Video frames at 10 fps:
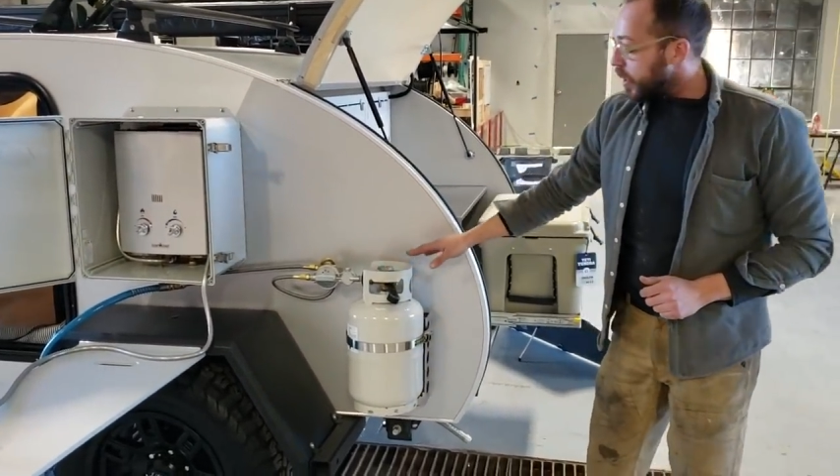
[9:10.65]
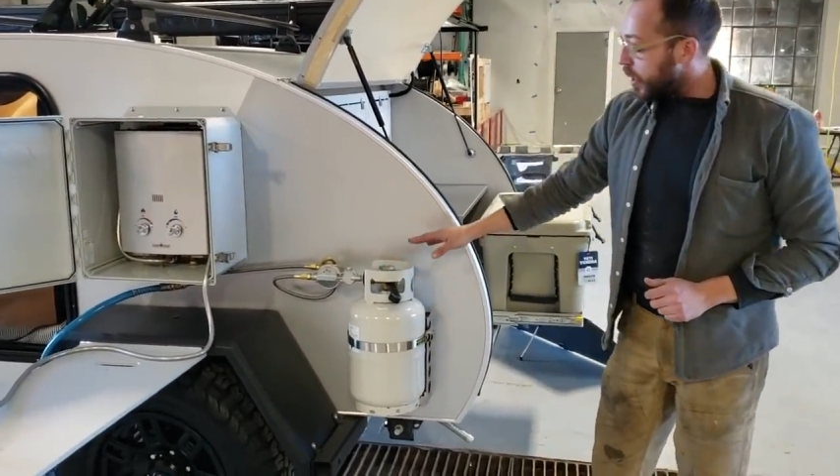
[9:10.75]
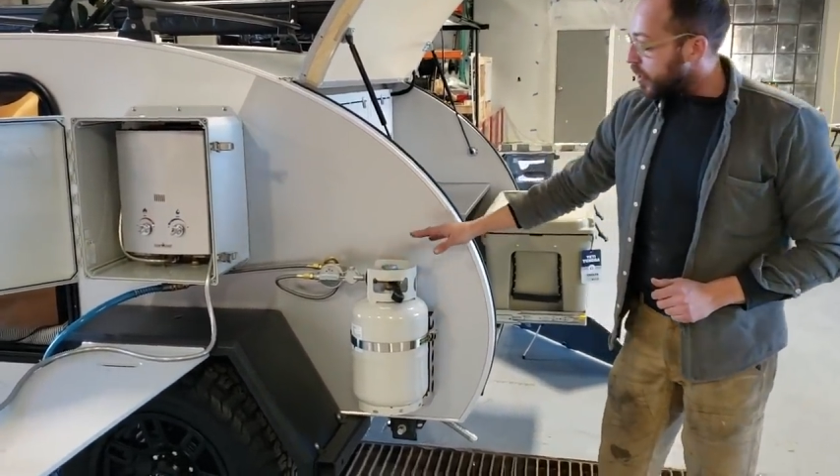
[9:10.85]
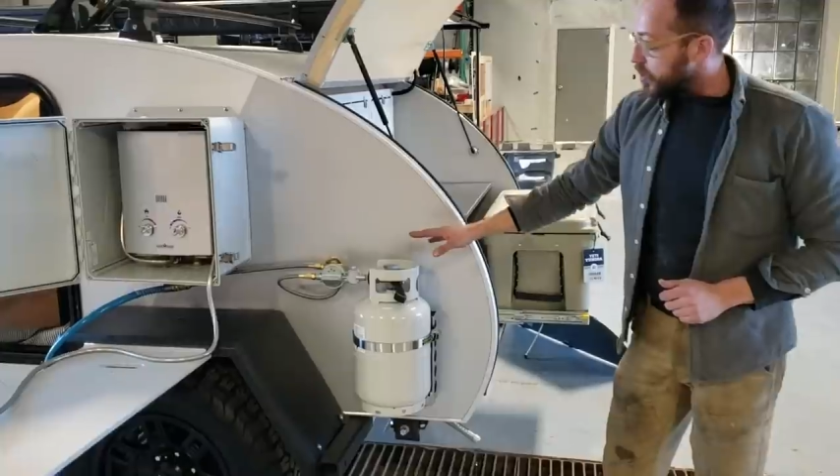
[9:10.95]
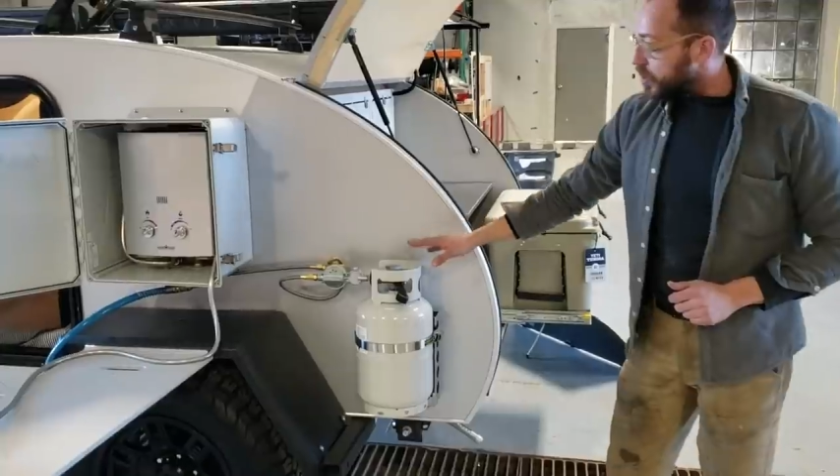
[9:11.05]

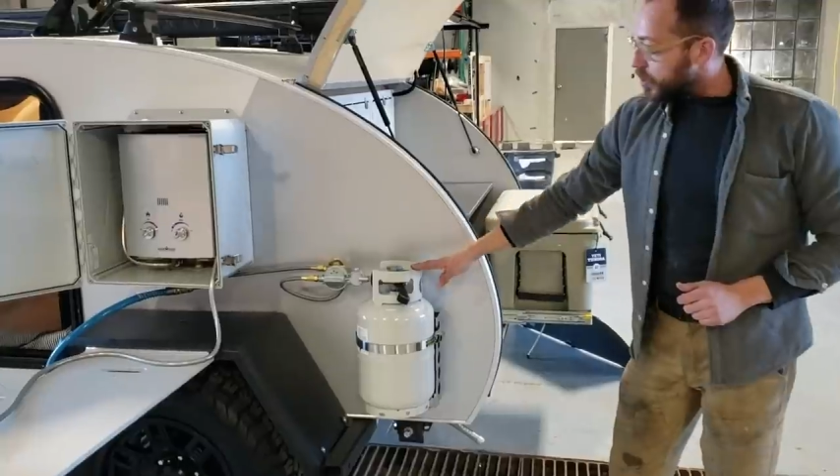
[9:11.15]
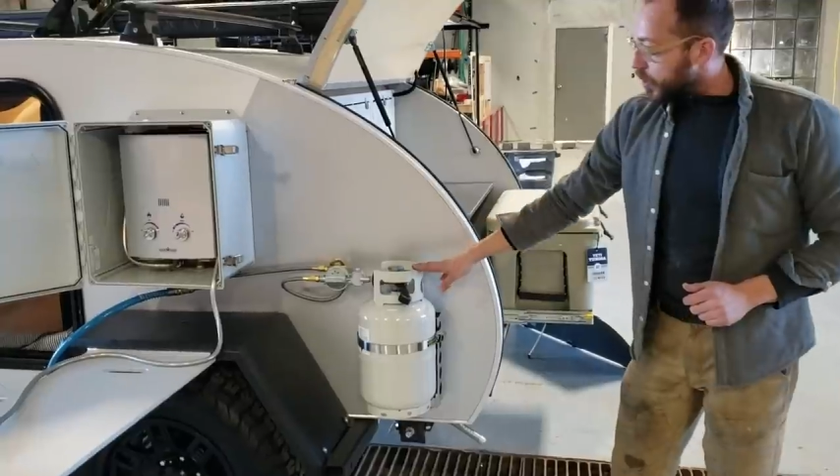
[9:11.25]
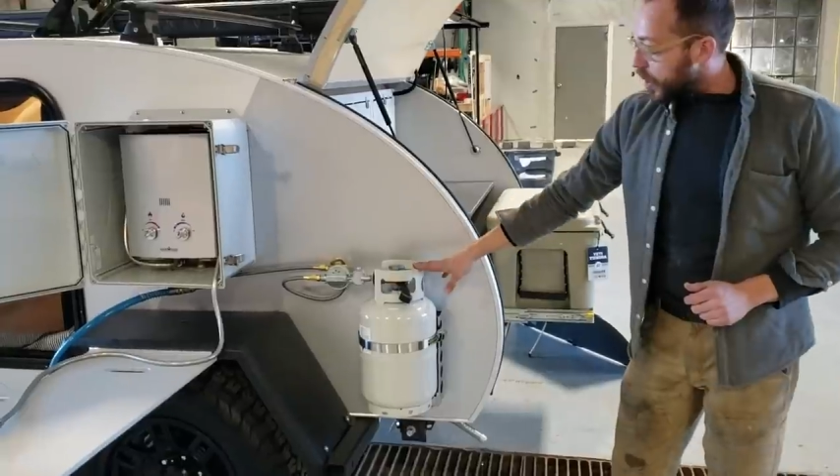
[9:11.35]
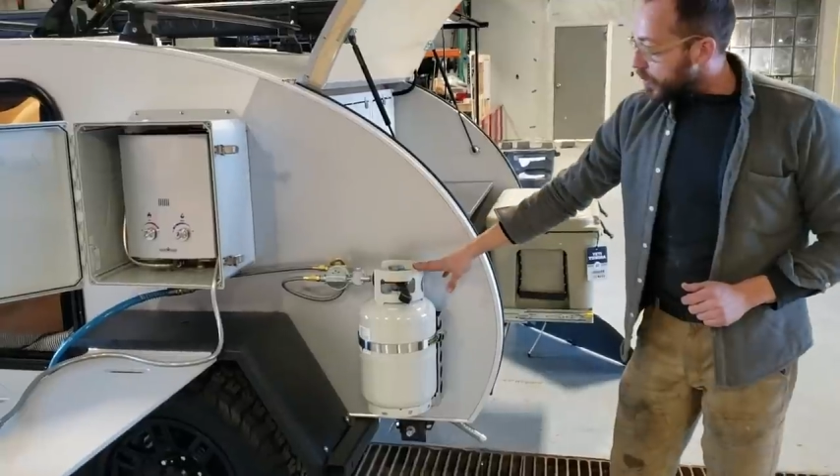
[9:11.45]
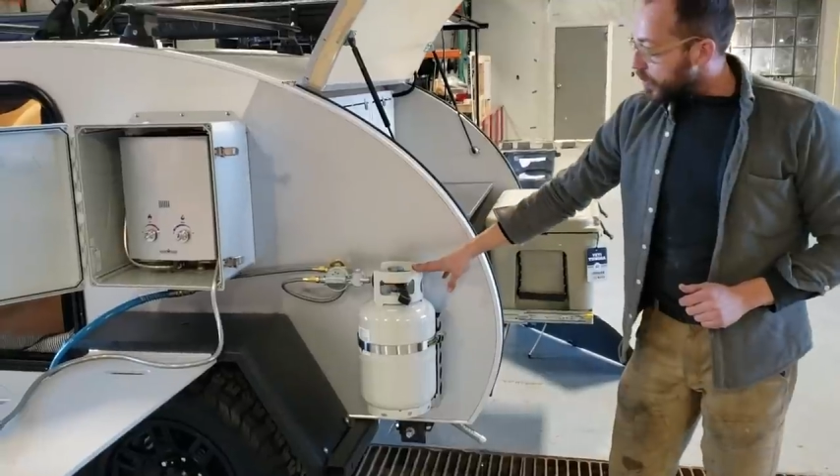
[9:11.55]
Uh, it's a two
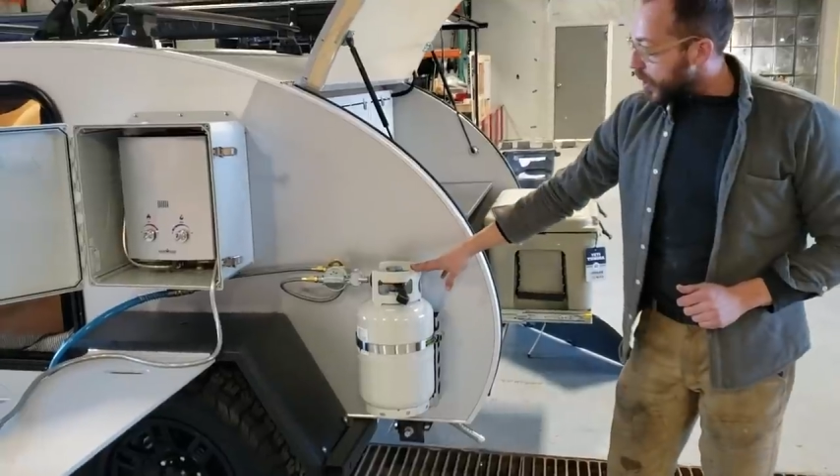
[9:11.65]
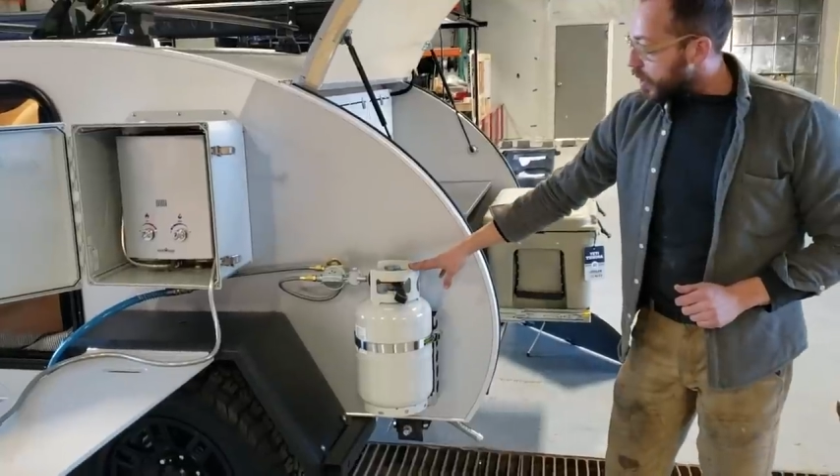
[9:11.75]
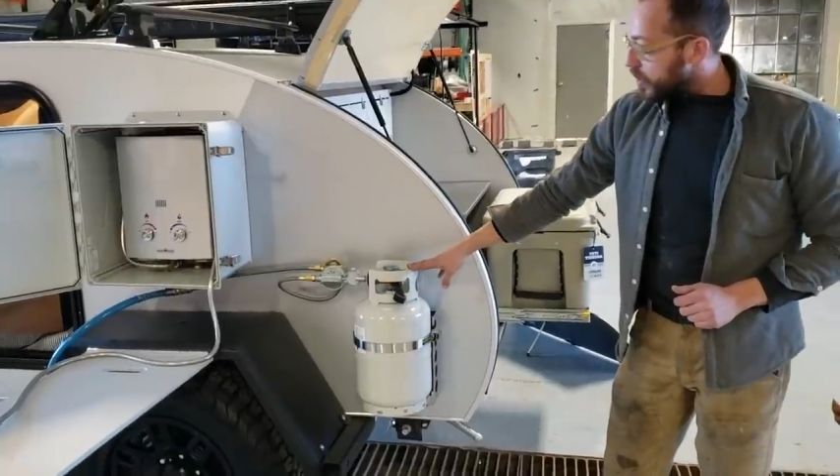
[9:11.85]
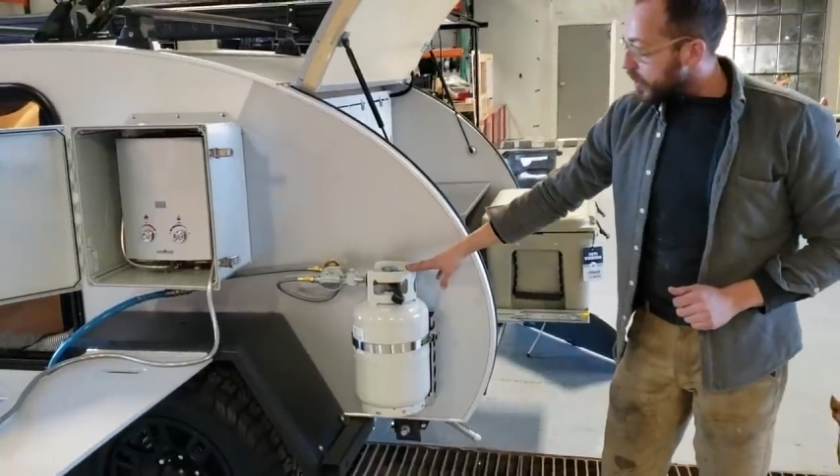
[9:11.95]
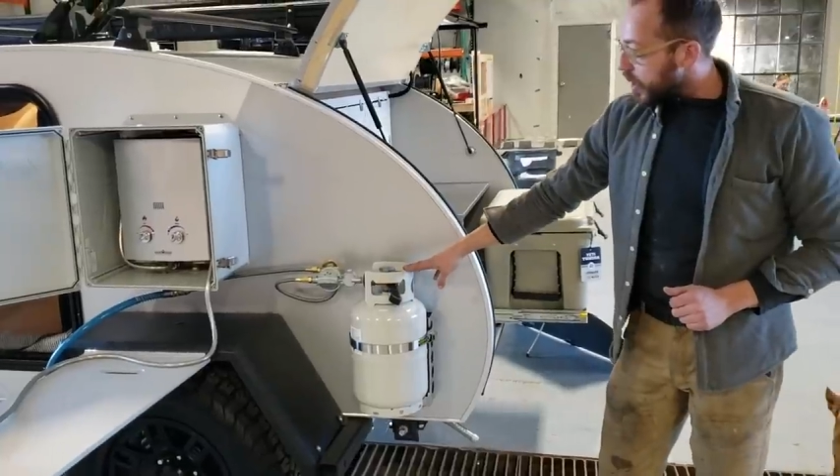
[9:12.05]
and a half
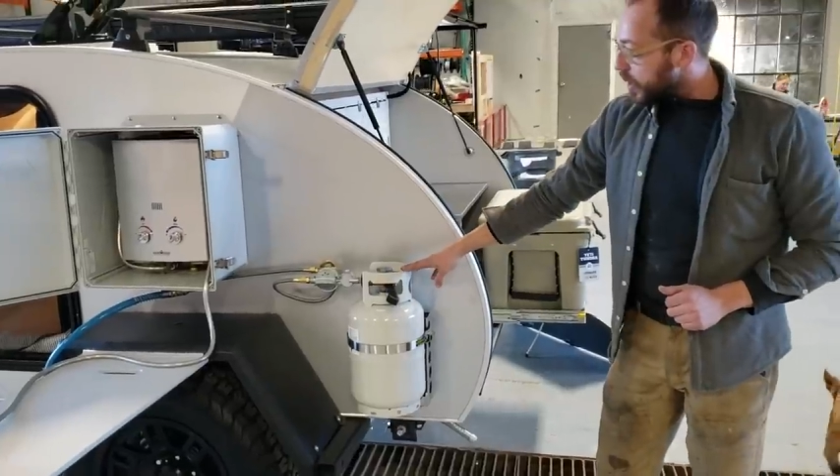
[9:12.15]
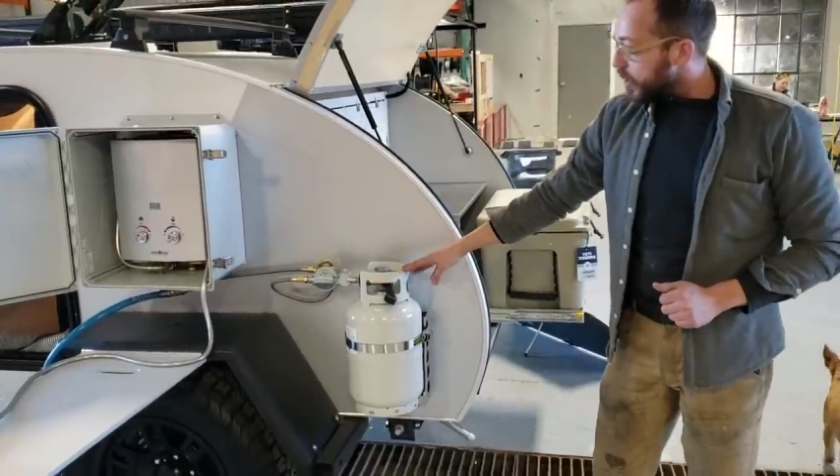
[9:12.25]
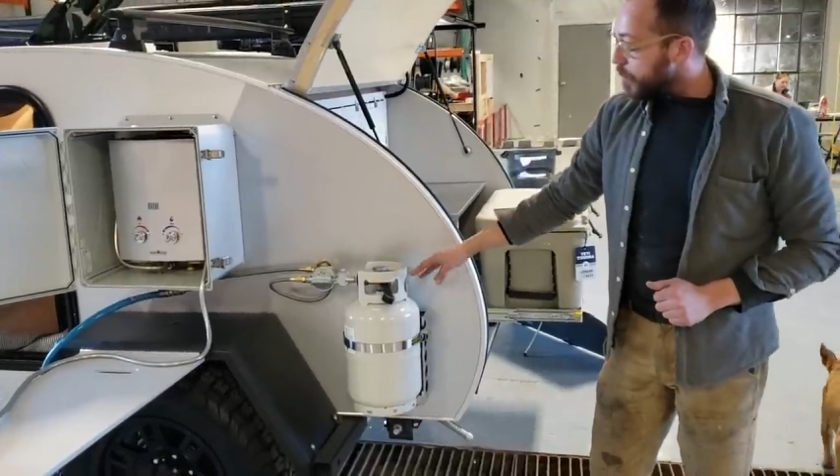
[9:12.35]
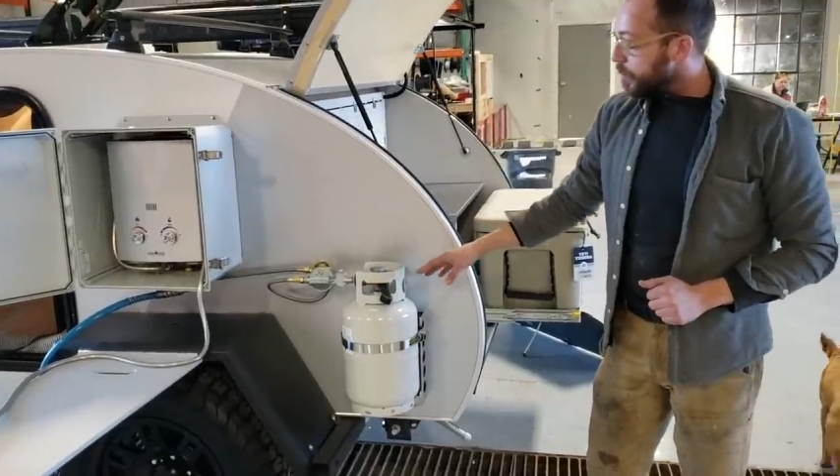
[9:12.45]
gallon tank.